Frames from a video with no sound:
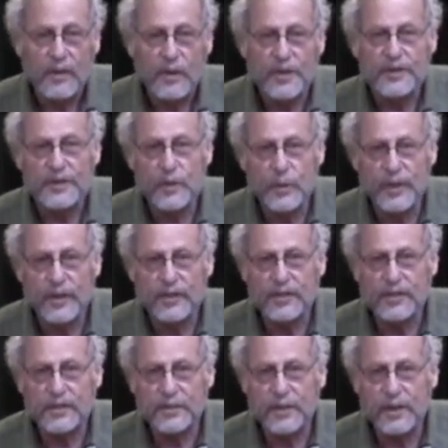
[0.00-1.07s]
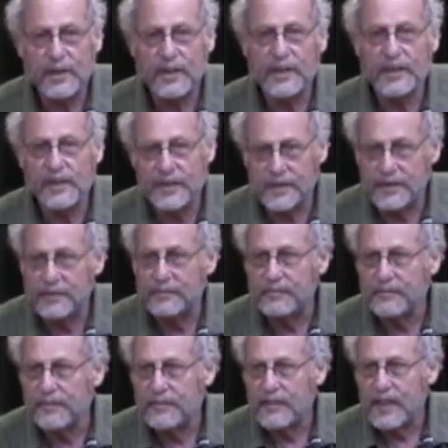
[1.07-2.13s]
once a week to uh, Linda's
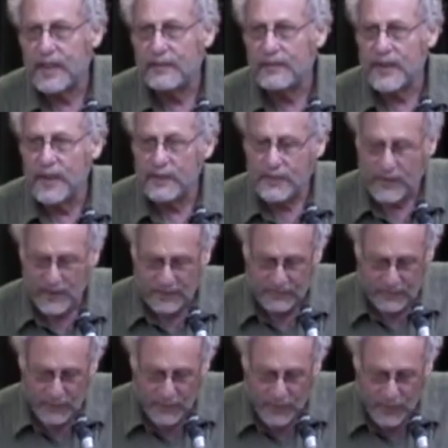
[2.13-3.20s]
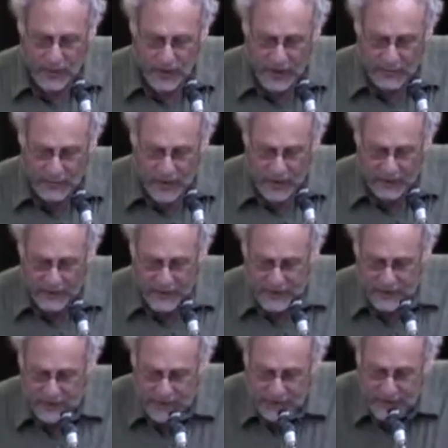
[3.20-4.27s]
Cafe for, for uh, breakfast.